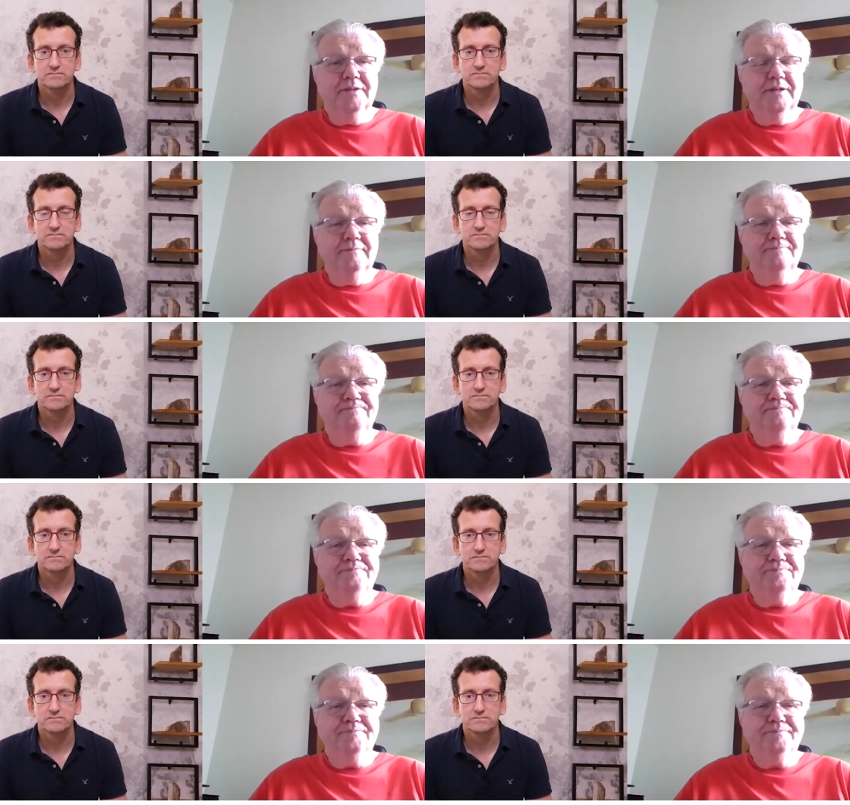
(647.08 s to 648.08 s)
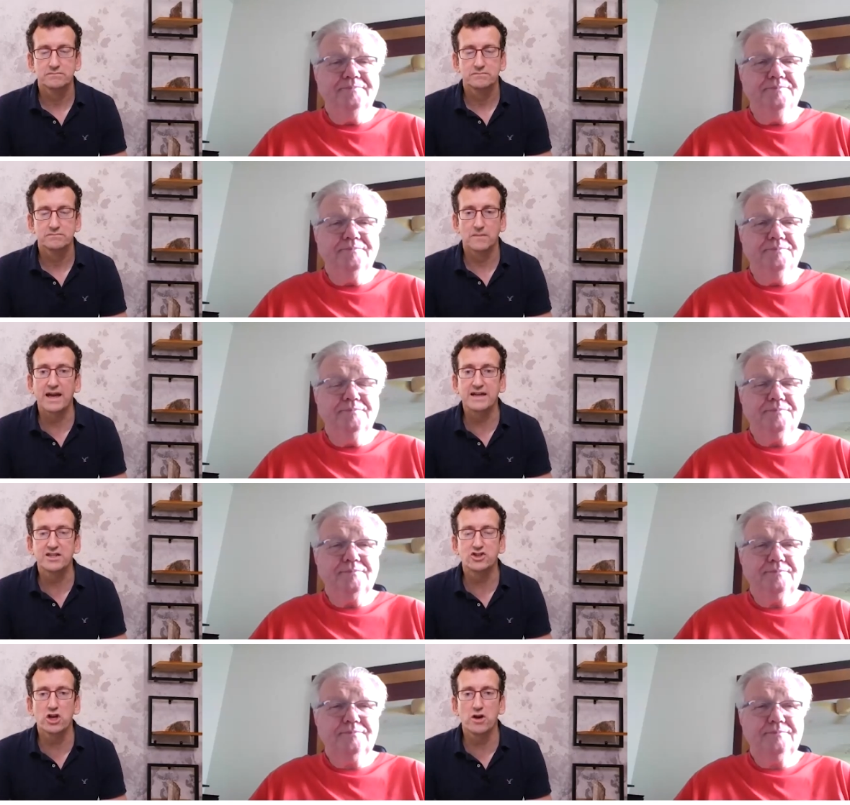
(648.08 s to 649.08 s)
Speaker 1: time to come. Mm, I guess these
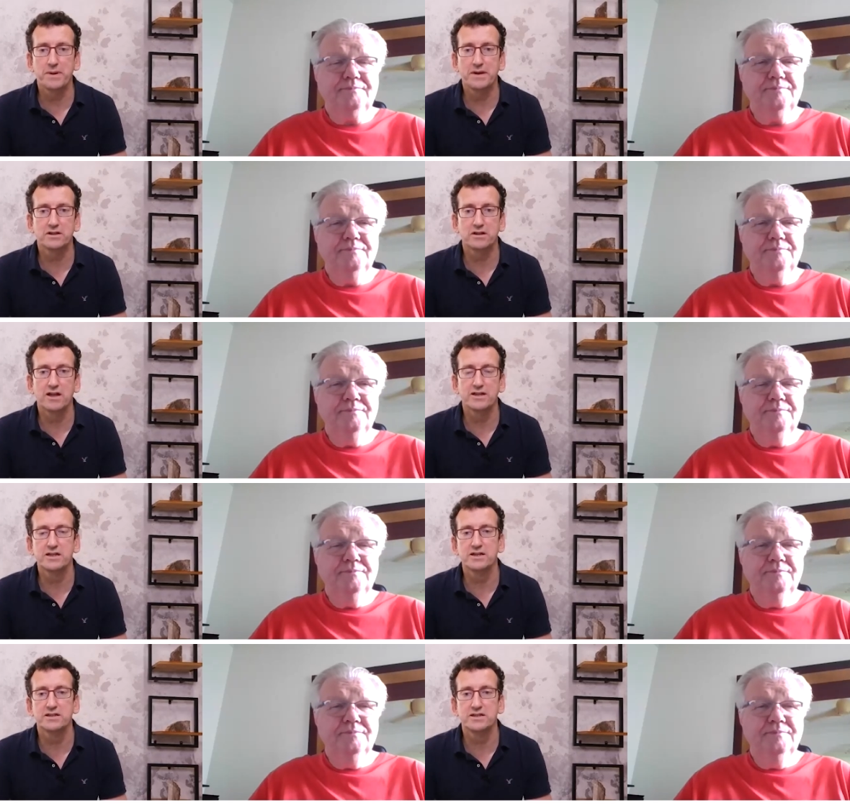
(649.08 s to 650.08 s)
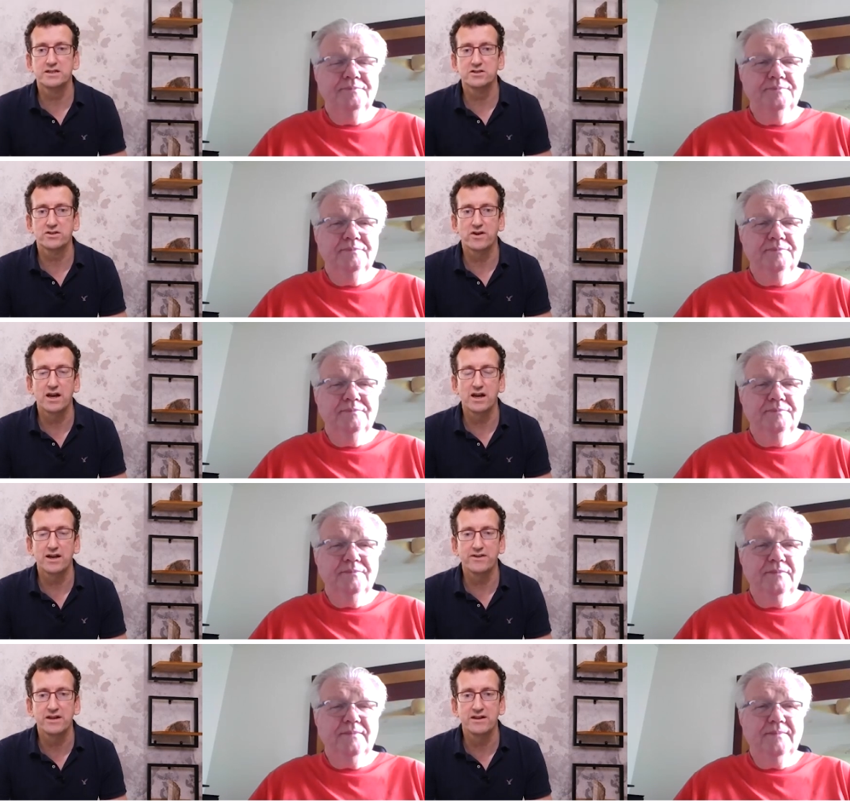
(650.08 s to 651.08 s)
geopolitical uncertainties sort of highlight
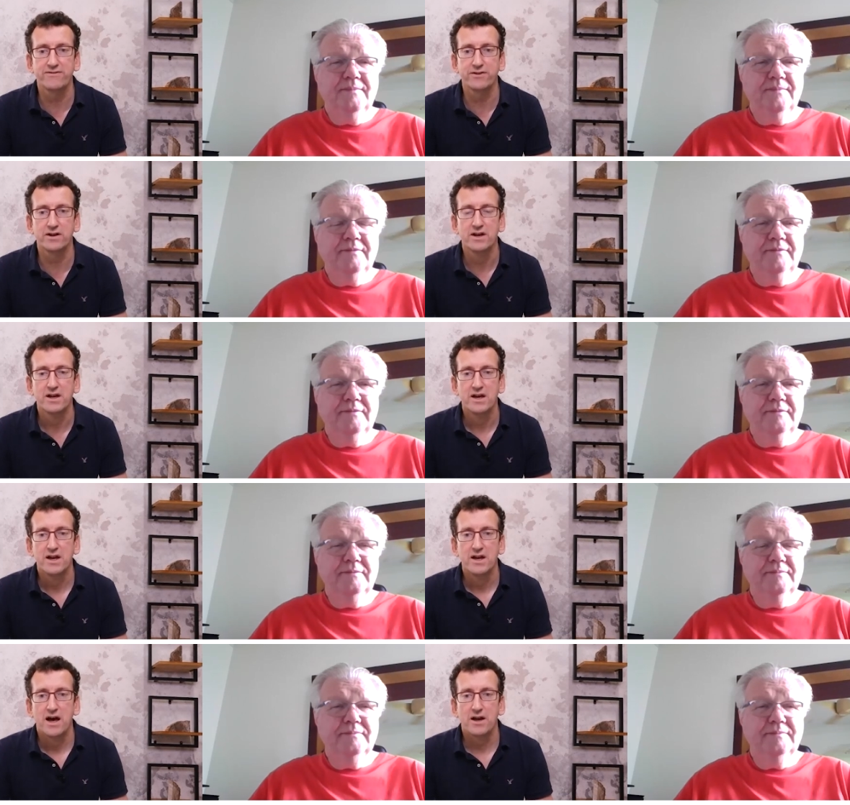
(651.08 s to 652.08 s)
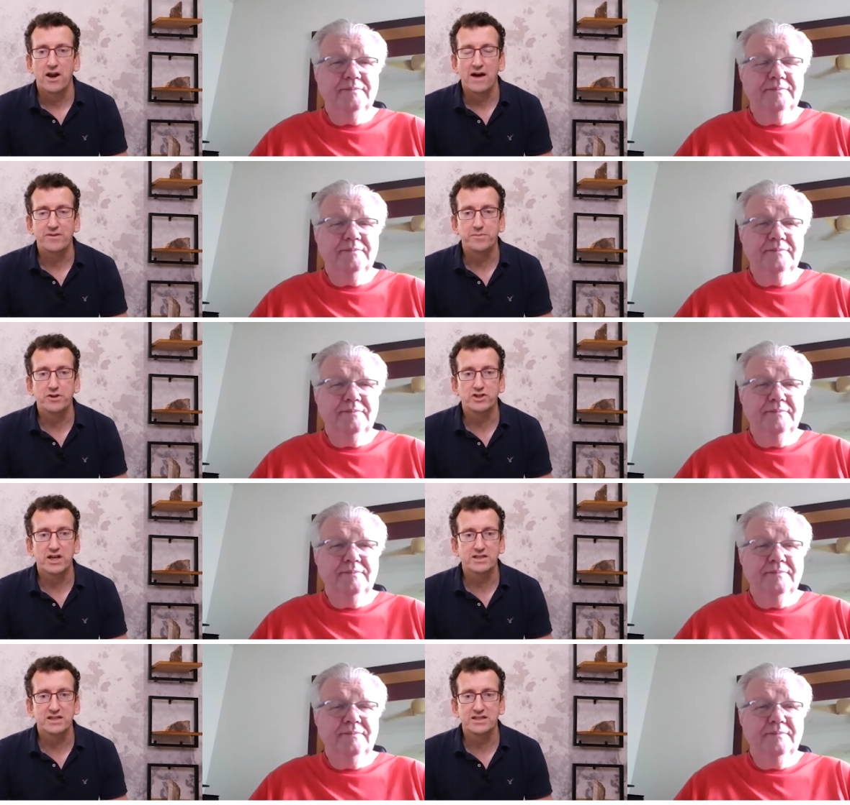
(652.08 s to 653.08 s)
the need for, you know, having
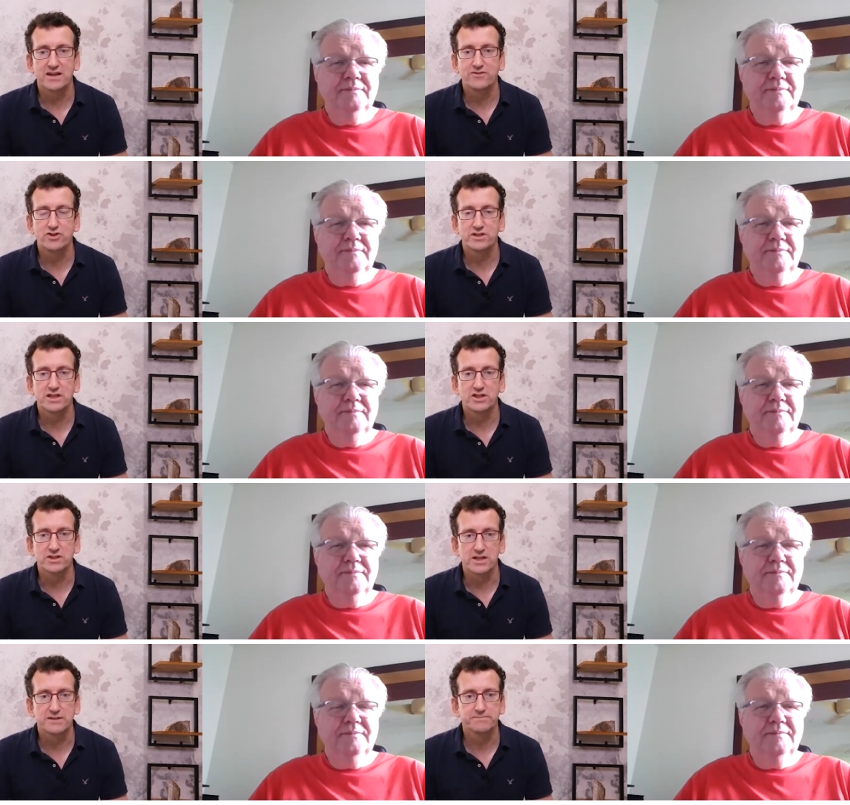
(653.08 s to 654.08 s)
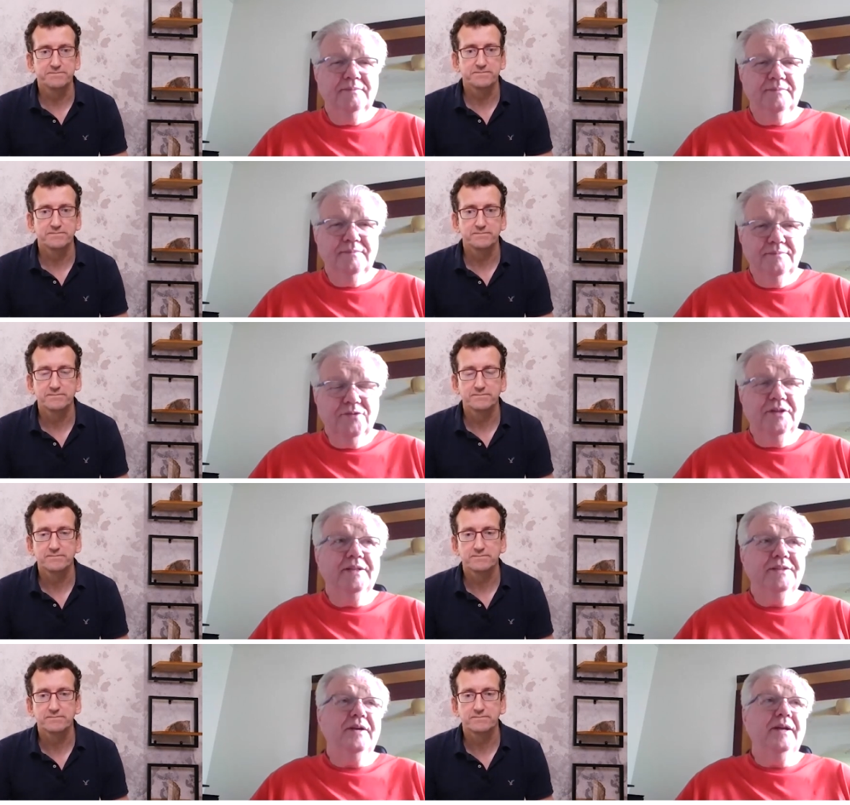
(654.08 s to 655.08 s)
projects in safe jurisdictions. Yeah. Well, that's